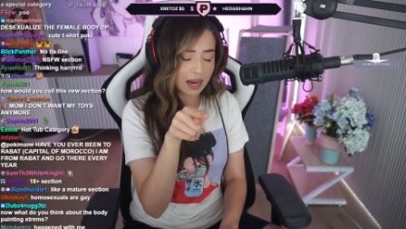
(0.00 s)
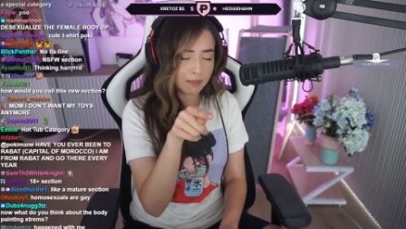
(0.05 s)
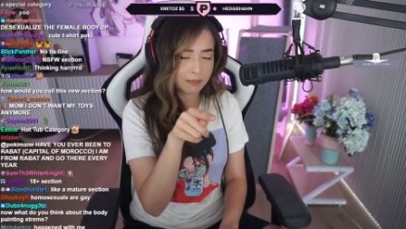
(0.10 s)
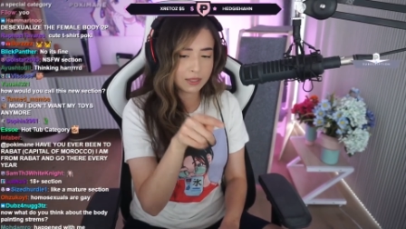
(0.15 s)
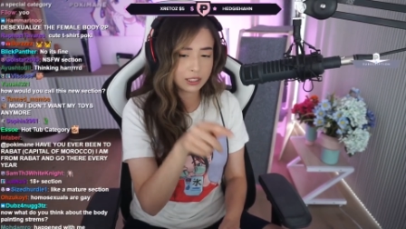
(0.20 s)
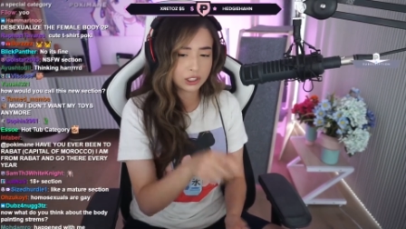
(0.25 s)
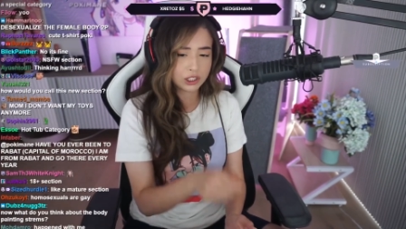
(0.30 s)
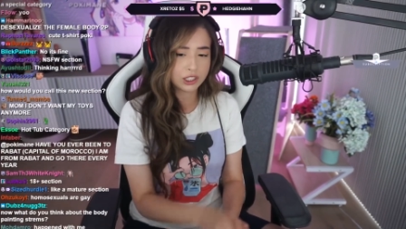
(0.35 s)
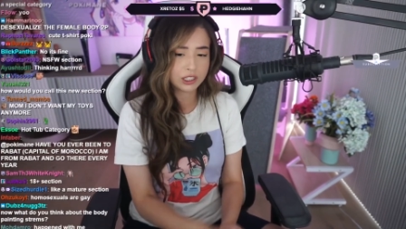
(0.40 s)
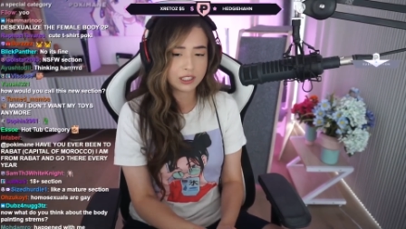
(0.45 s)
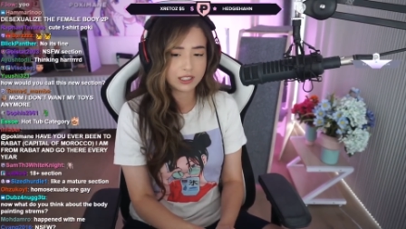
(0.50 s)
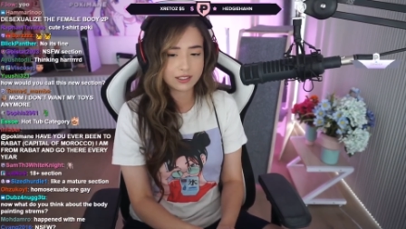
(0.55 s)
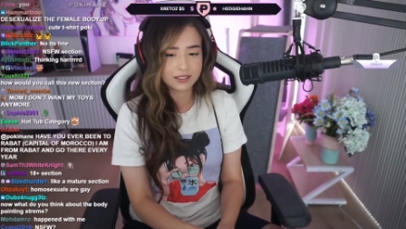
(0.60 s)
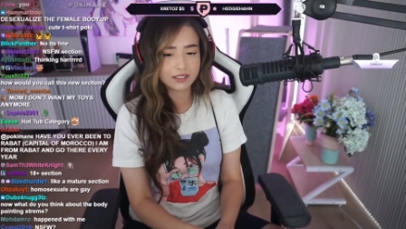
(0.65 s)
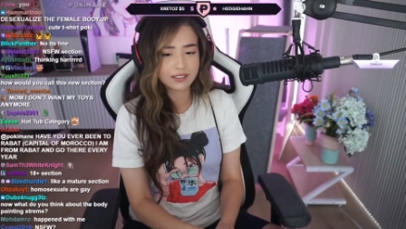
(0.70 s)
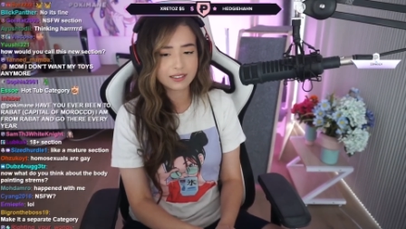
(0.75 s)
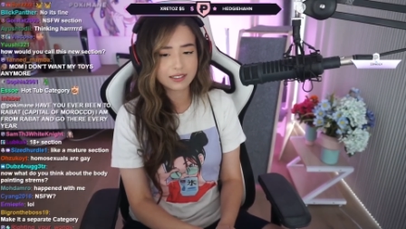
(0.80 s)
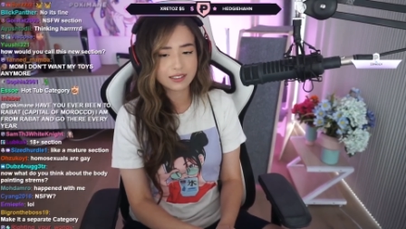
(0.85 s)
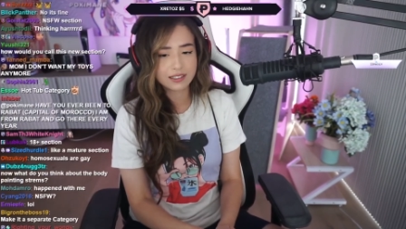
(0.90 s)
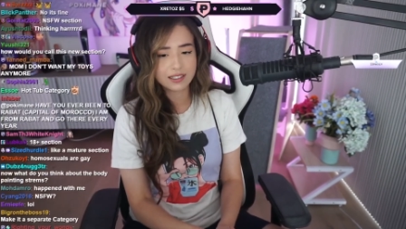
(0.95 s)
I'm mature.
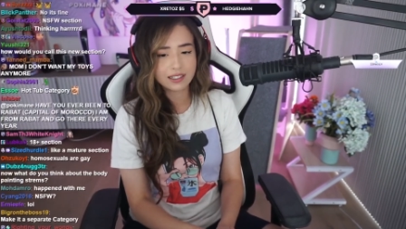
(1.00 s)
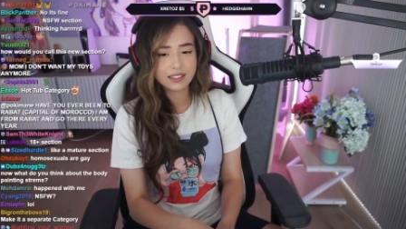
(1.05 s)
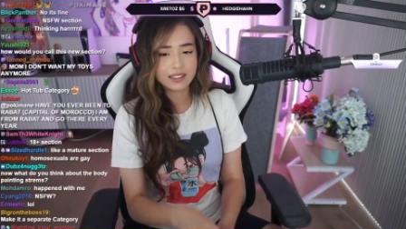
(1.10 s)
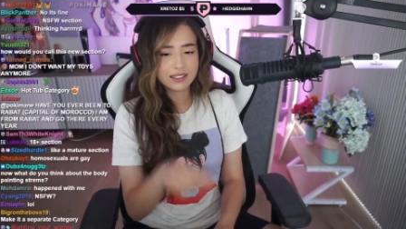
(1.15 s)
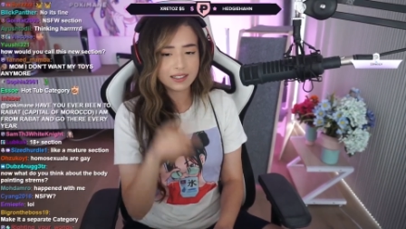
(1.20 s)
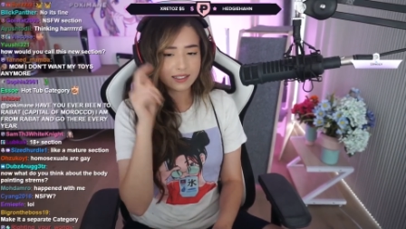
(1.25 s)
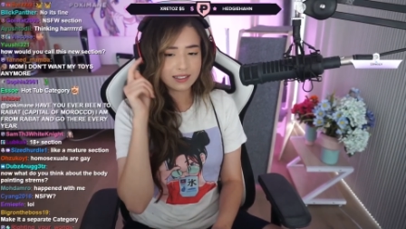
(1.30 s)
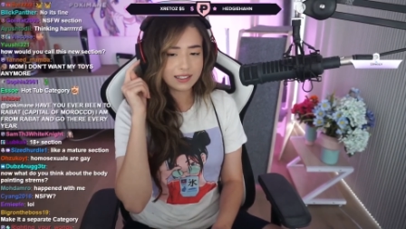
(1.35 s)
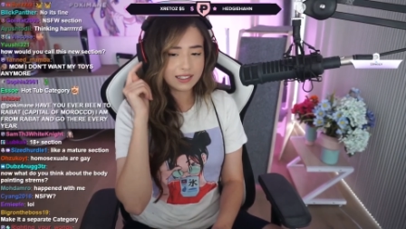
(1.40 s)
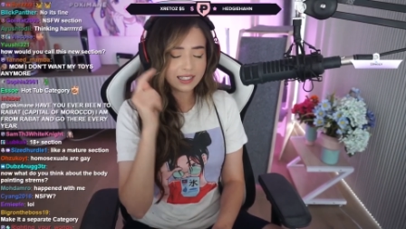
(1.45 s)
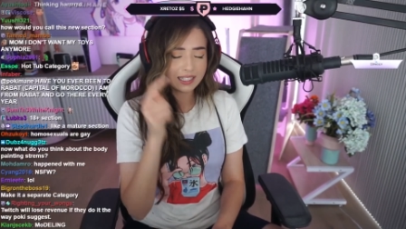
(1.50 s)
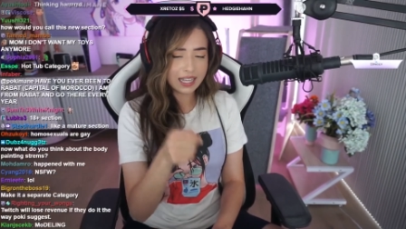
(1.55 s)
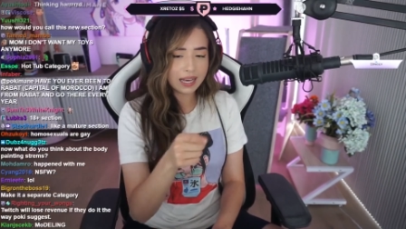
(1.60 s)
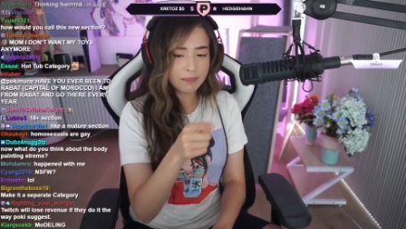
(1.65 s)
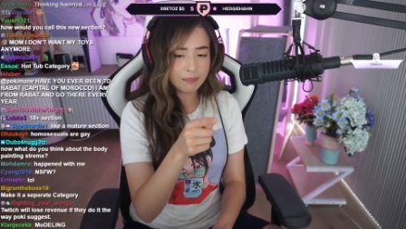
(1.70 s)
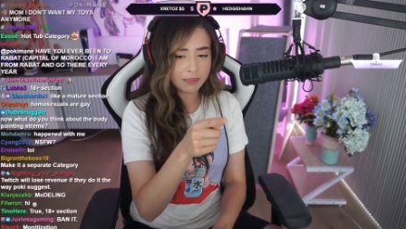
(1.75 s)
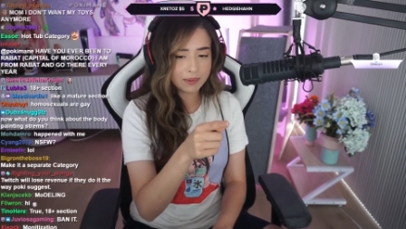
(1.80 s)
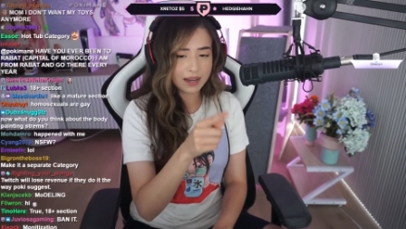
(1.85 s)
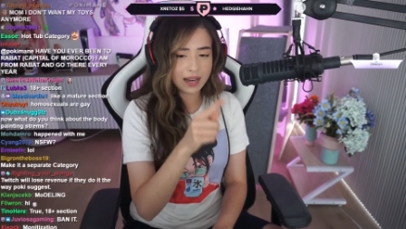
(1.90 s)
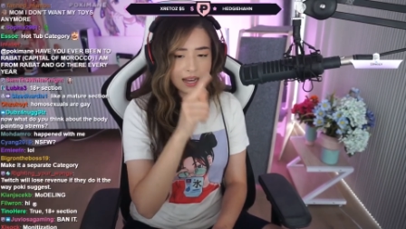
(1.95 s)

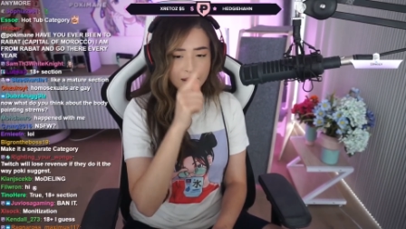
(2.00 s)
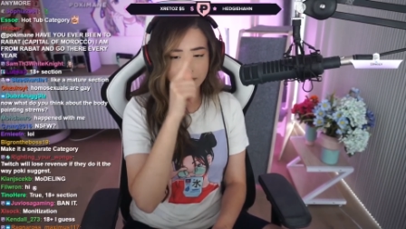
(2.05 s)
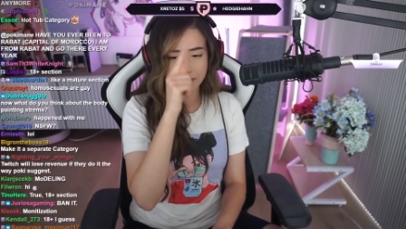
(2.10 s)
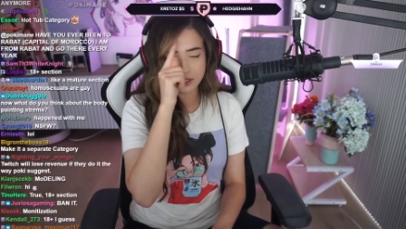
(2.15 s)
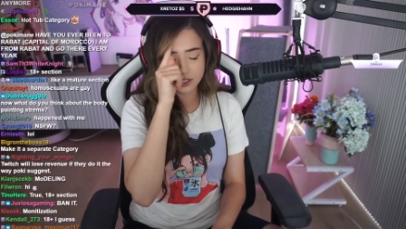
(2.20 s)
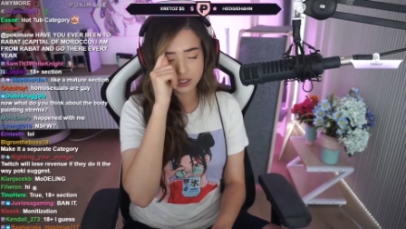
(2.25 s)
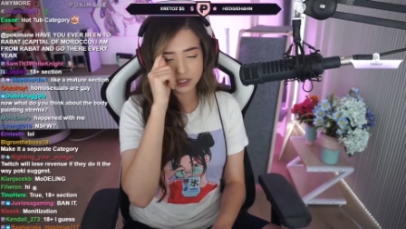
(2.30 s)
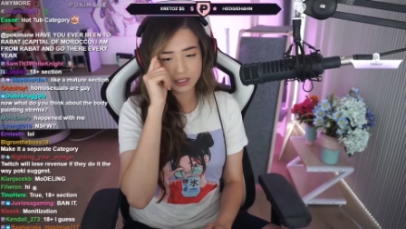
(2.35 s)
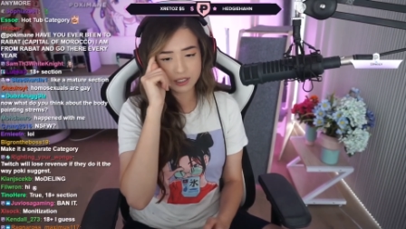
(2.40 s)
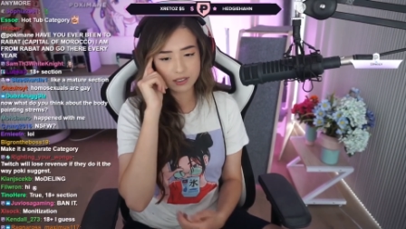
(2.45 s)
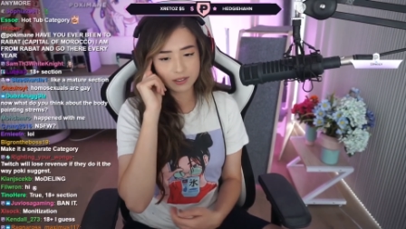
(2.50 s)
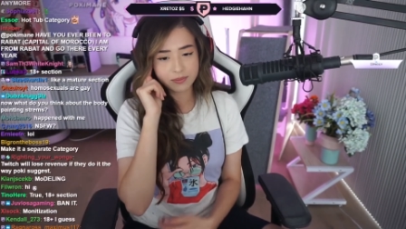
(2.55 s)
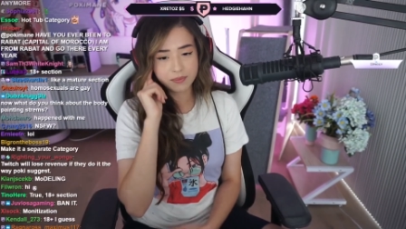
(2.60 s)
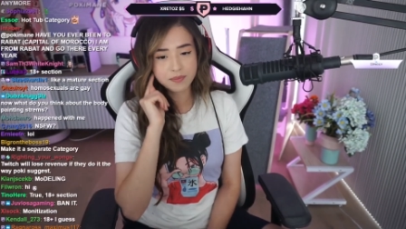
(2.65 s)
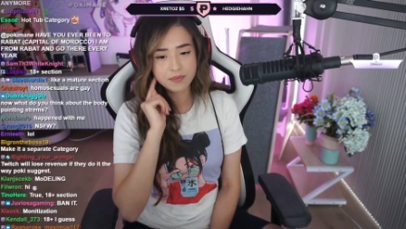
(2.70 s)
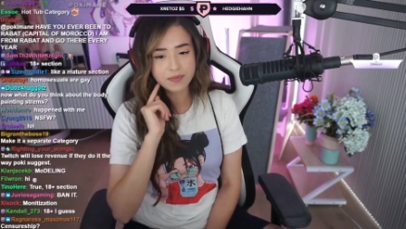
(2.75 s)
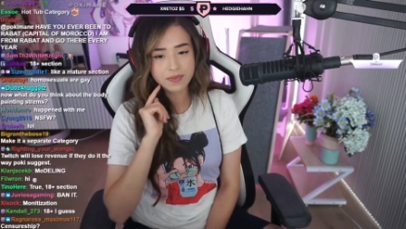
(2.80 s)
Yep, I'm mature.